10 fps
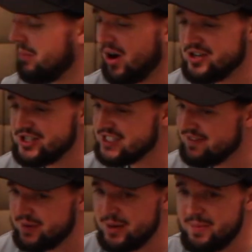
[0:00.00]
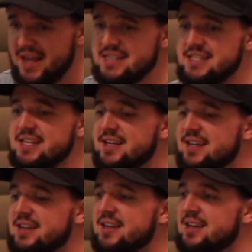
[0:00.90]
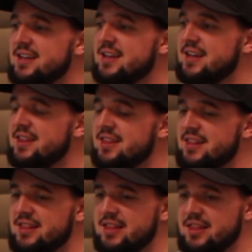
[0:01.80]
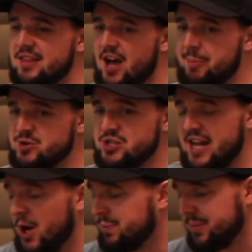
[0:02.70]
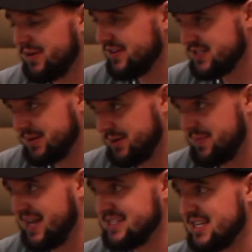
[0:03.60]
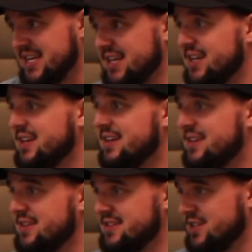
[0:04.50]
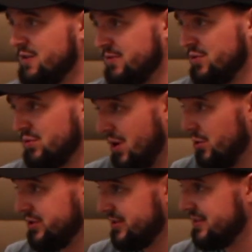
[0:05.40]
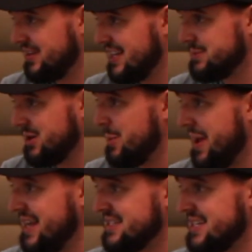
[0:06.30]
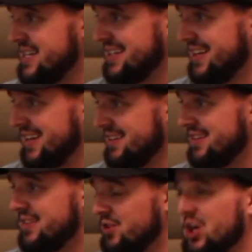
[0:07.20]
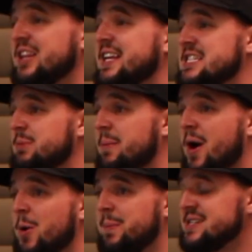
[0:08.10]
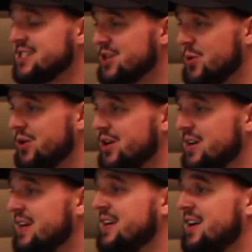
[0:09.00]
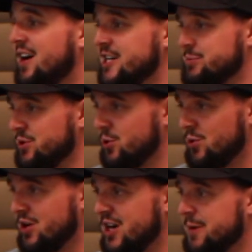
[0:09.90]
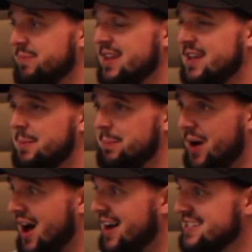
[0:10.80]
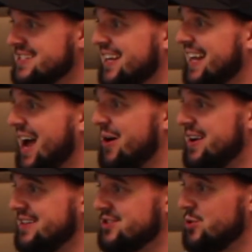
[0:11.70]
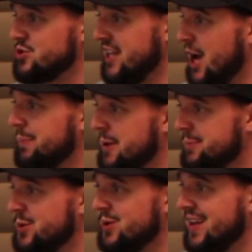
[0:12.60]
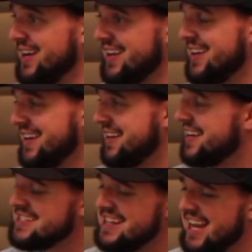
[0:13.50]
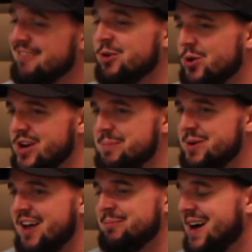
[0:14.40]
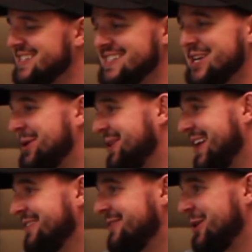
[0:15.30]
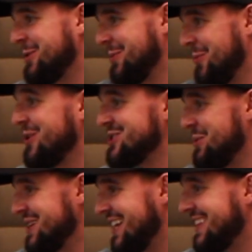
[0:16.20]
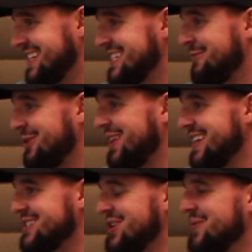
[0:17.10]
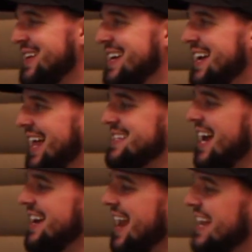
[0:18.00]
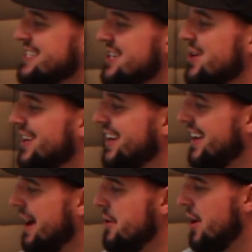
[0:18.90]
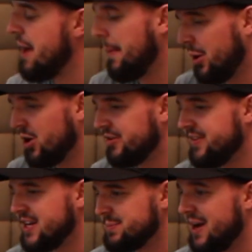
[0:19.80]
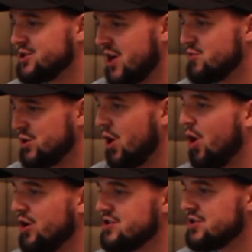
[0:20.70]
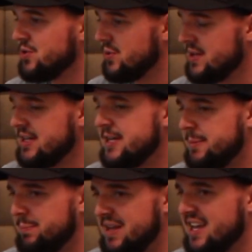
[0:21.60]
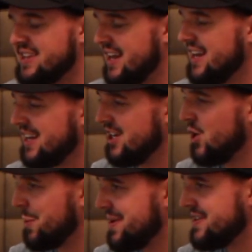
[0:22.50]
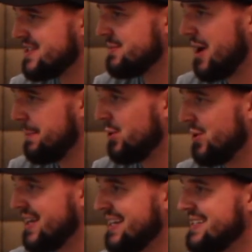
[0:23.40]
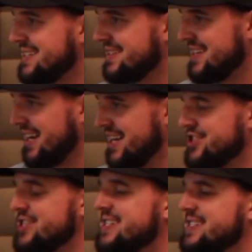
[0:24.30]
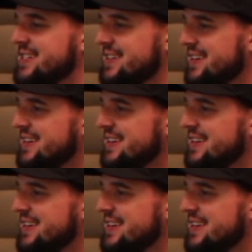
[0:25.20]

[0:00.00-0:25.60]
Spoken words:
margins have been amazing. The opportunity to help people has been amazing. The self growth has been amazing. Like learning things to be my own business owner, entrepreneur, boss, like how I can socially help people. Like, because I think everyone growing up, you have bosses that you don't love or wish they would have done things differently. So it's kind of nice to know, like, I know I'm not perfect, but I try really hard to be authentic and human to my employees and technicians and,